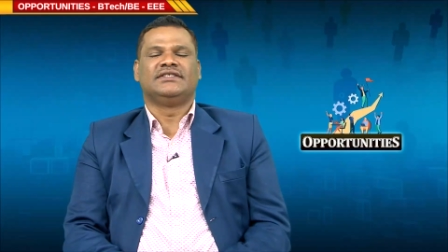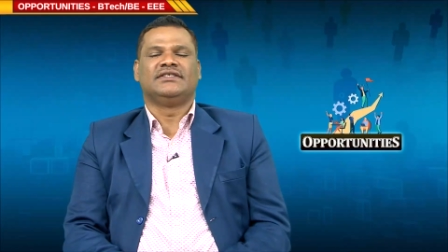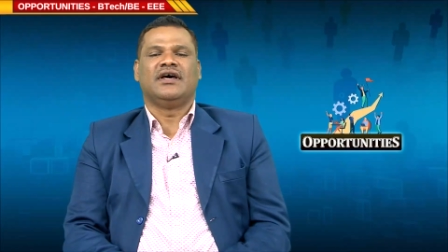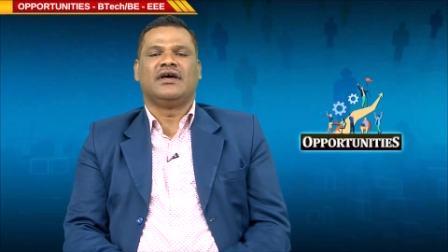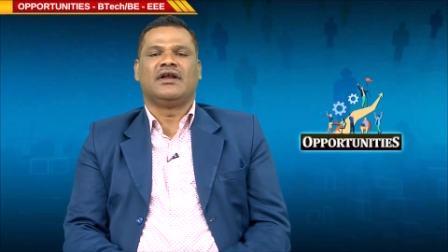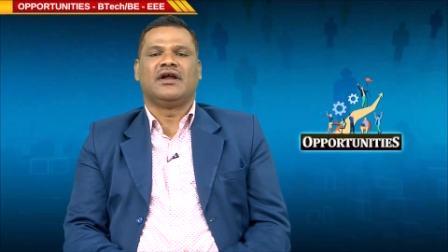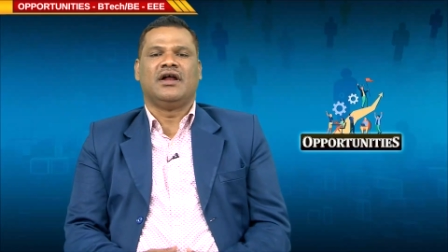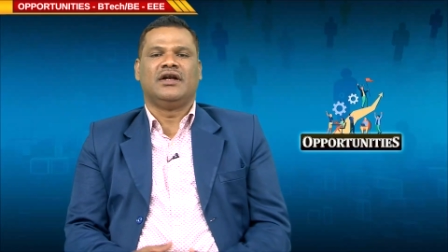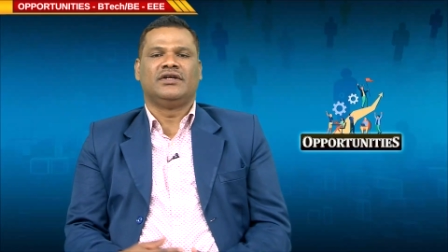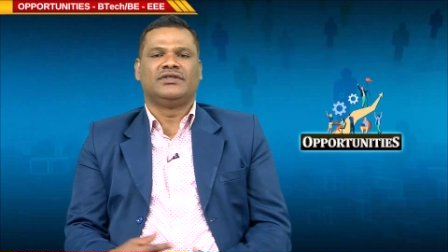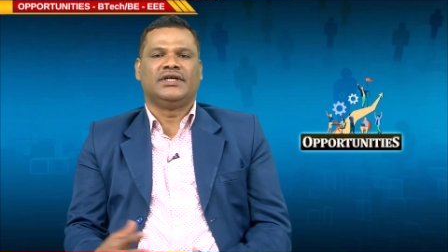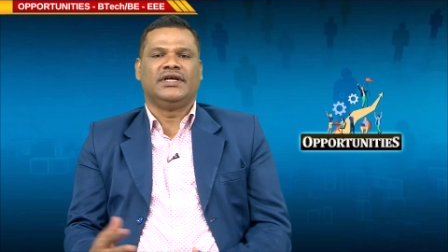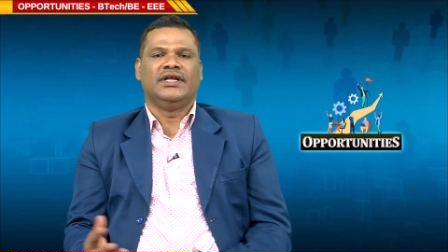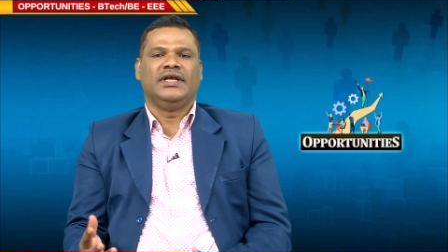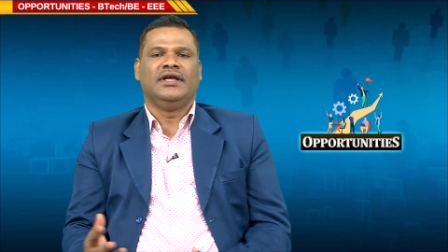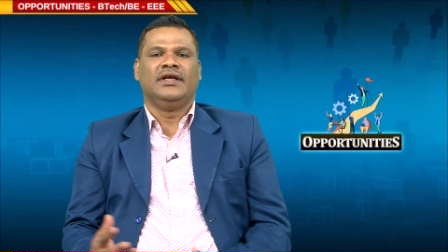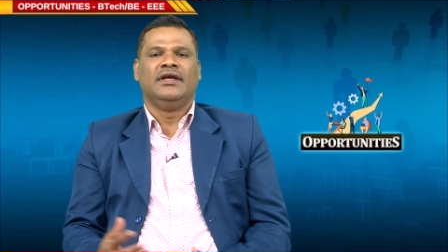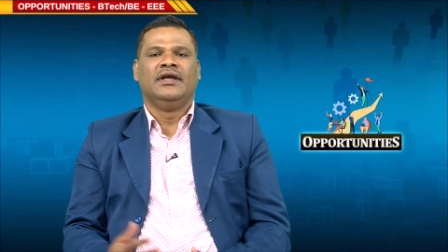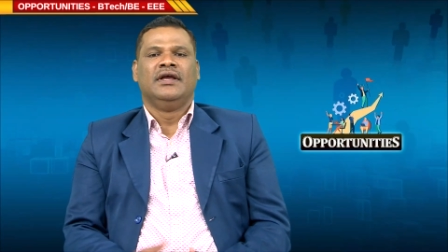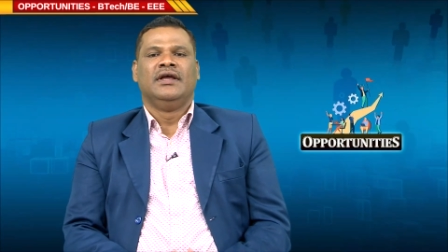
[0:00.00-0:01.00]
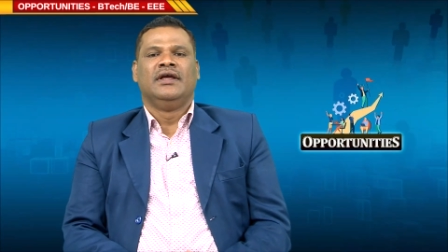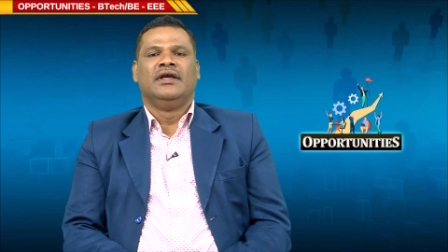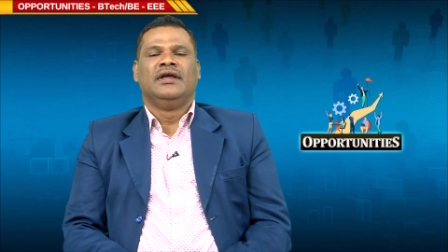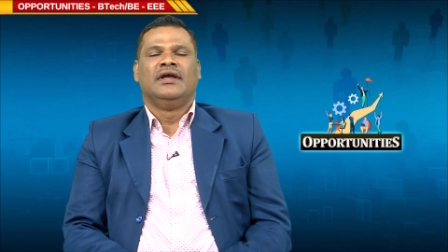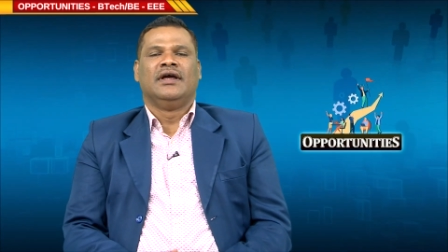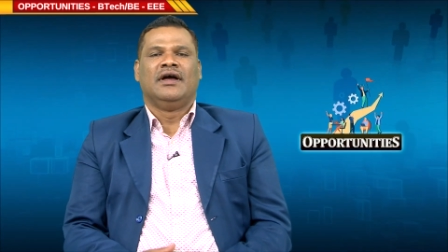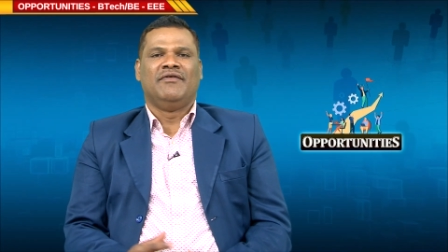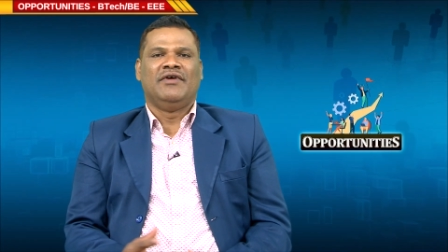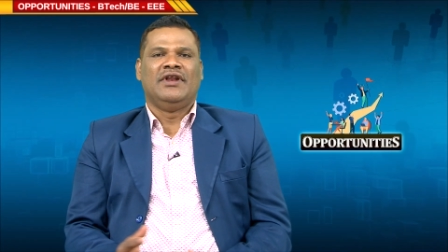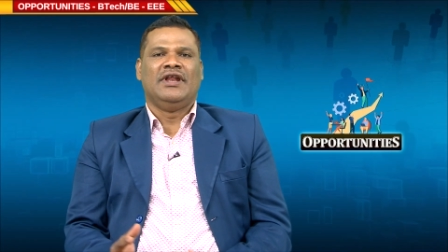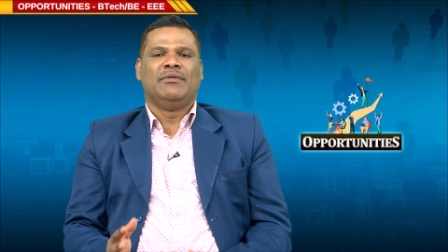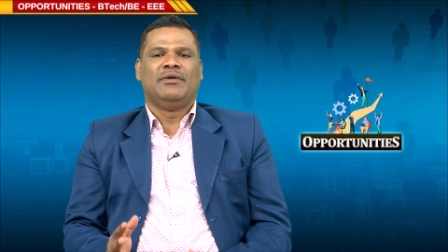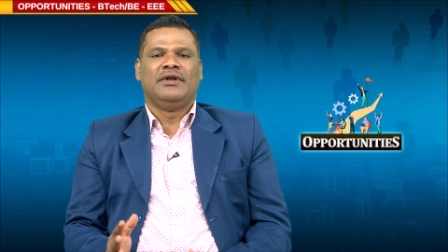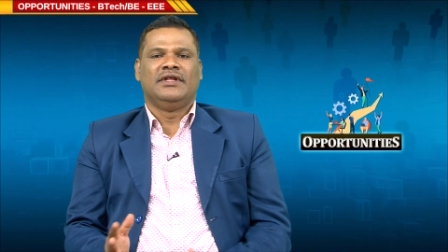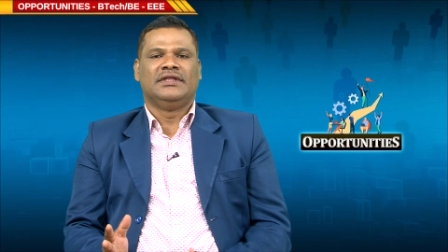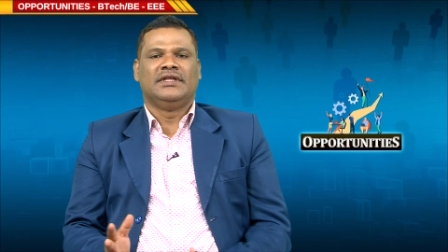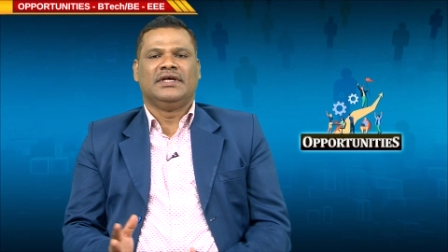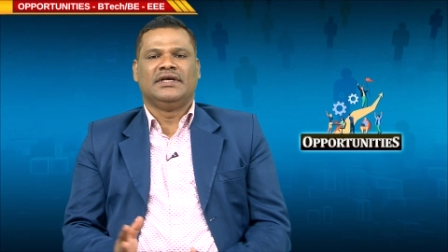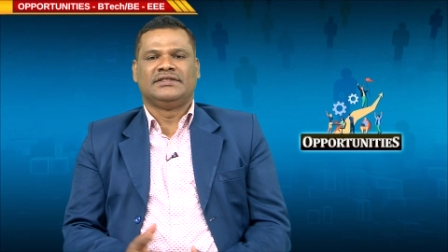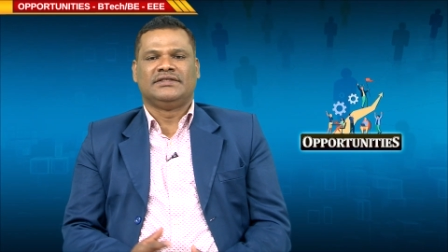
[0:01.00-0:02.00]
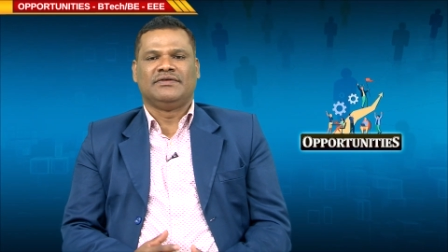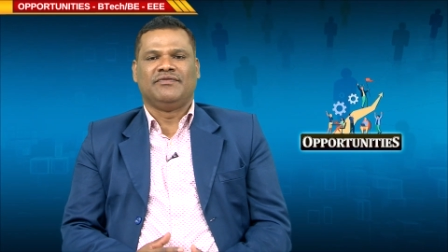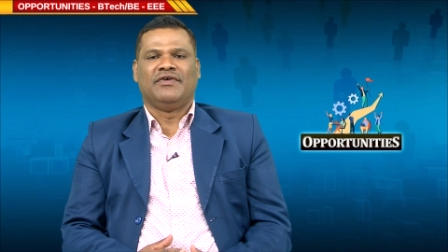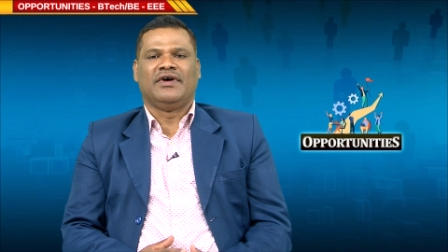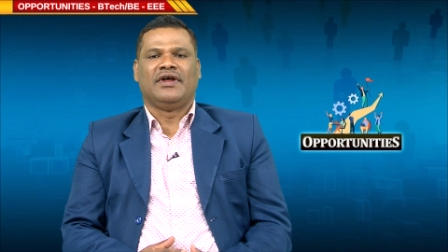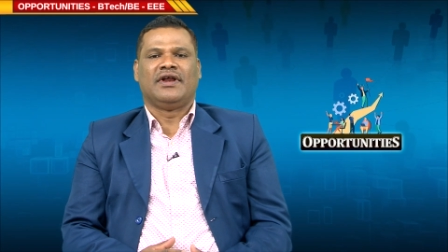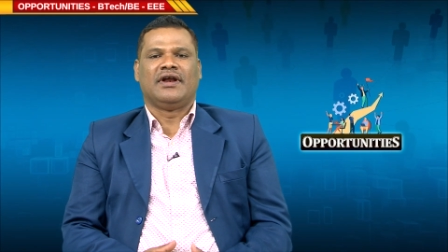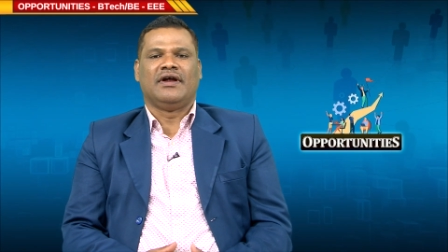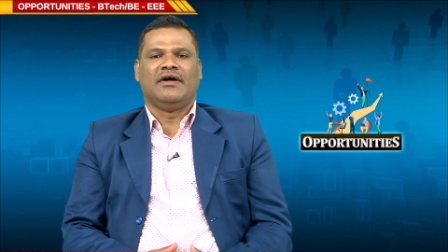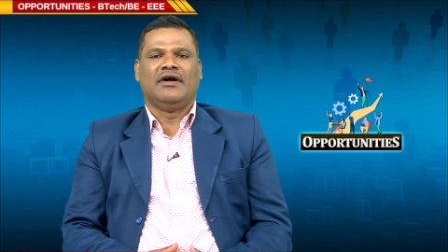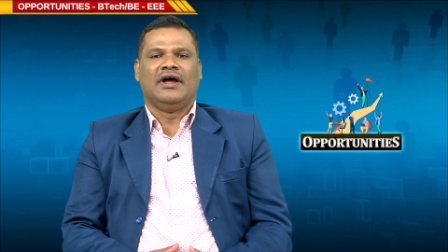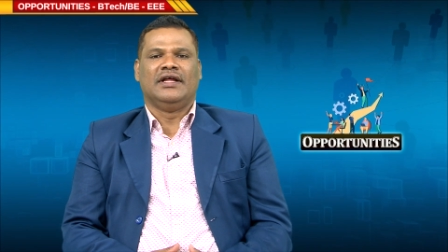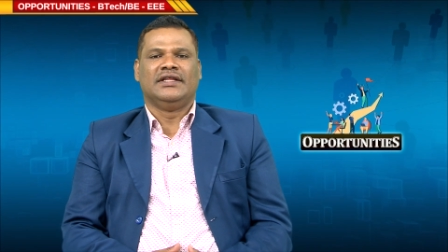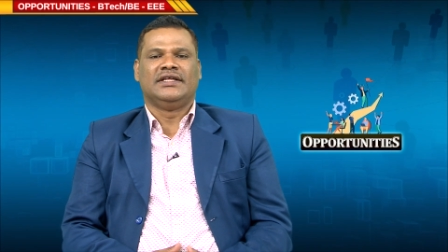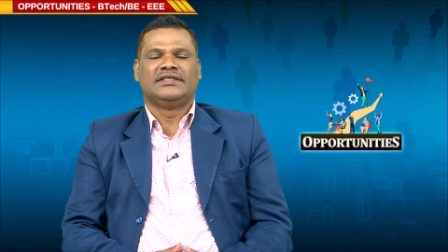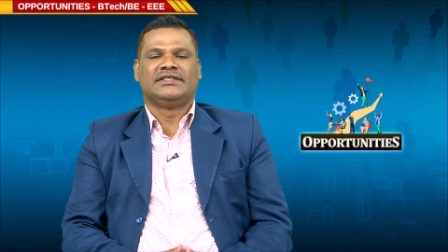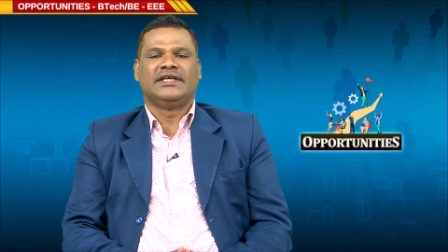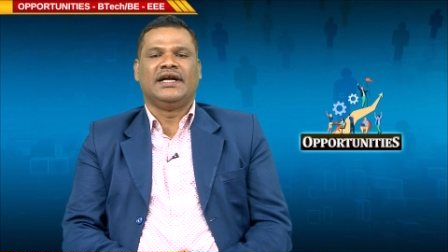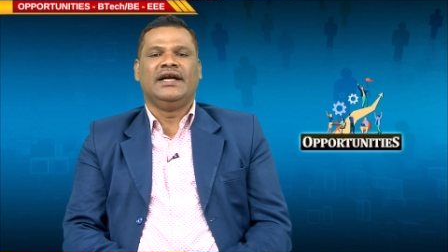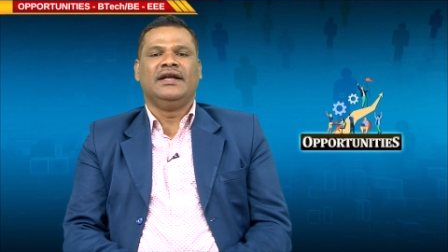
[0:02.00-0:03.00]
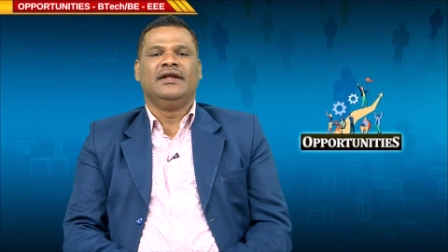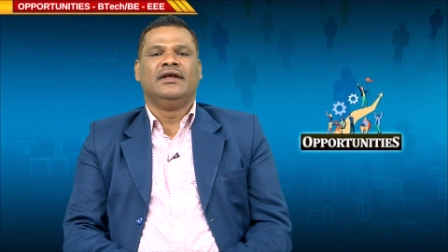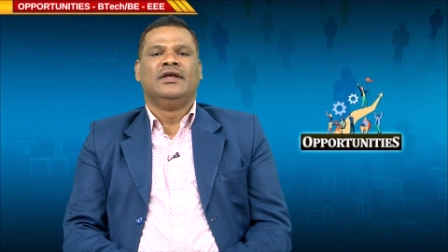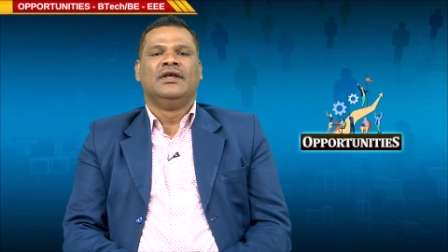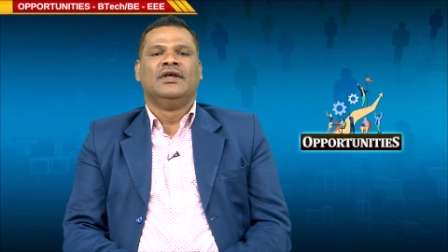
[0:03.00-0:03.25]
are already available in the uh, other side.